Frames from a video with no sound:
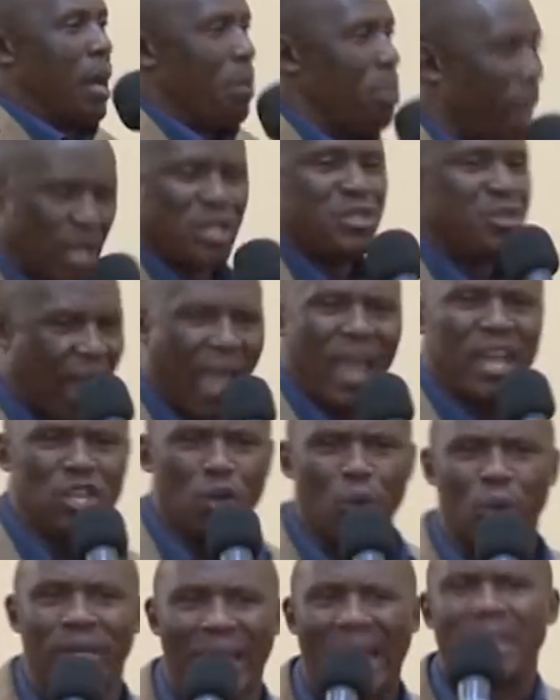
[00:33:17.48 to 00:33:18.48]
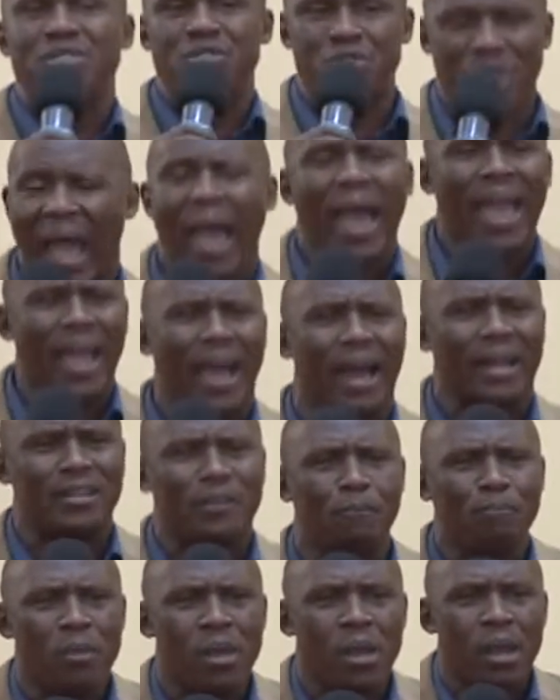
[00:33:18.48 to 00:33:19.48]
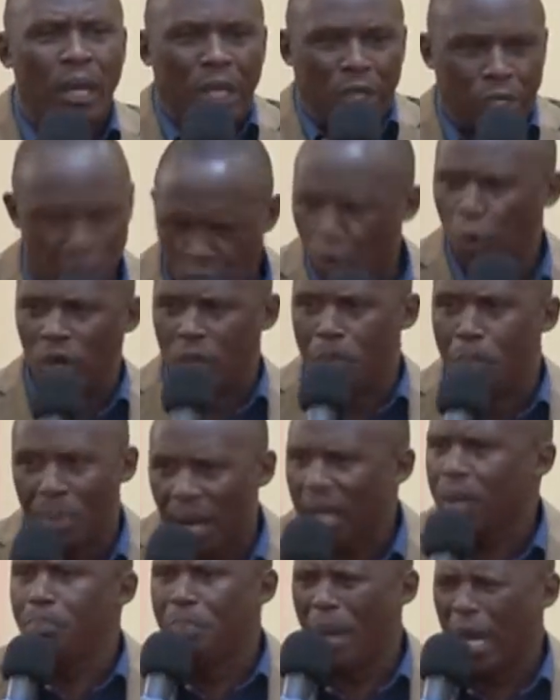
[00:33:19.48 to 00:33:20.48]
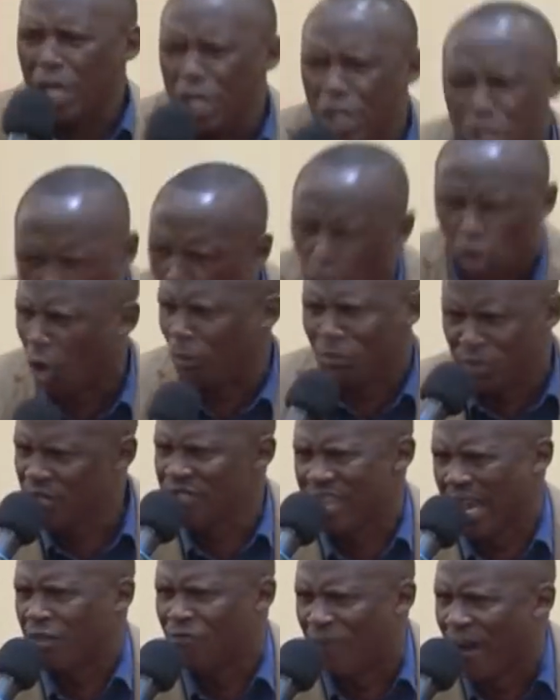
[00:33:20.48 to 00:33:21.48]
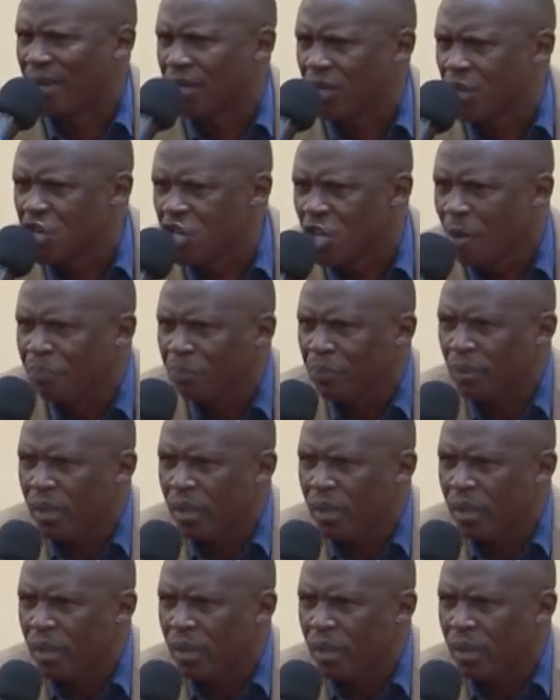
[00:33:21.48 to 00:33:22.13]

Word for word: the day you get tired, you will break the yoke of disadvantage.